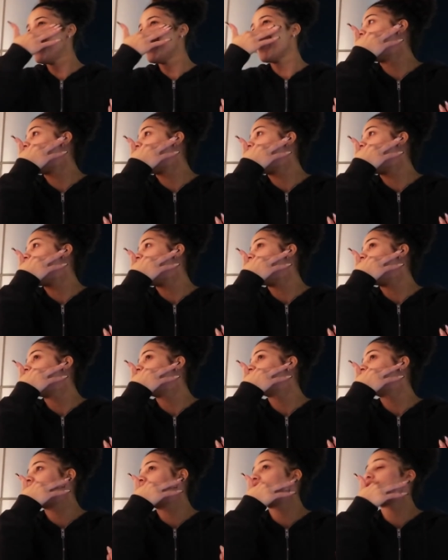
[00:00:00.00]
But,
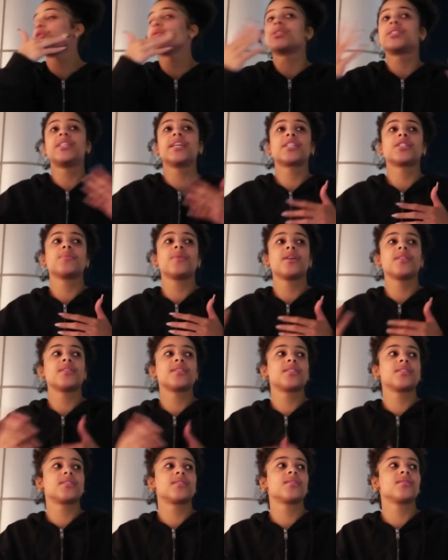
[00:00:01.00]
you know, 6
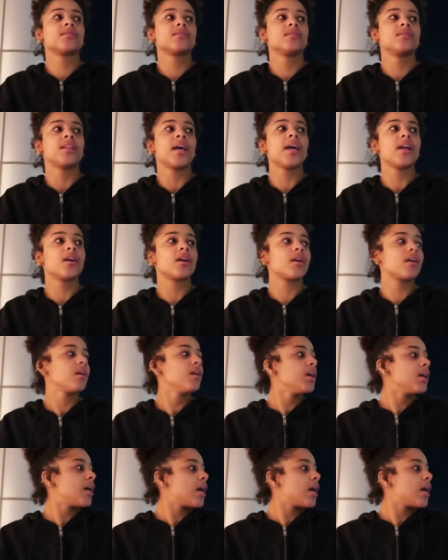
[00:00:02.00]
months later,